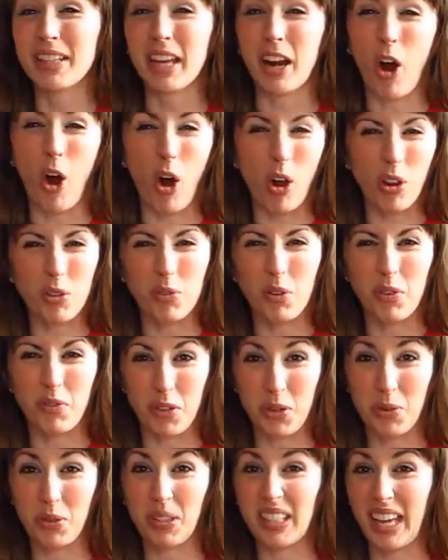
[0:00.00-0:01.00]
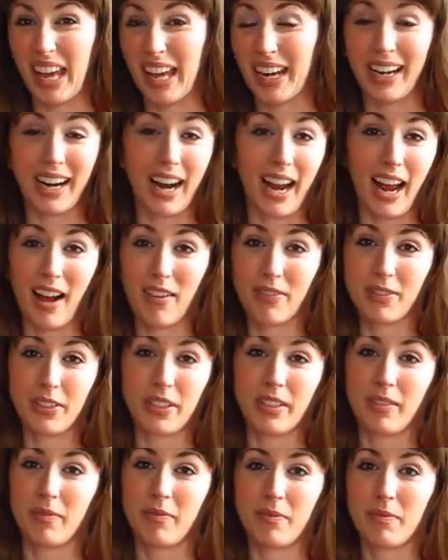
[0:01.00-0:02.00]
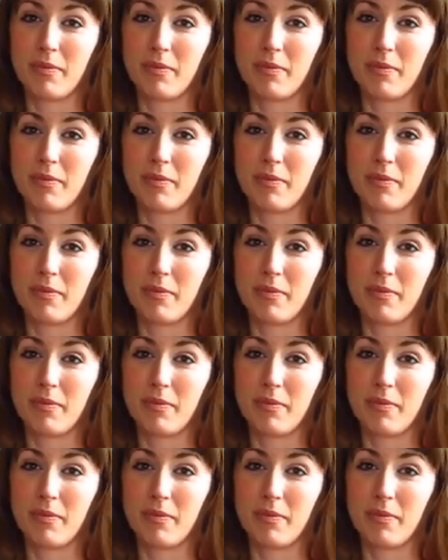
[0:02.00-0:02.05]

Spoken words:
that all the reviews said, and I have to,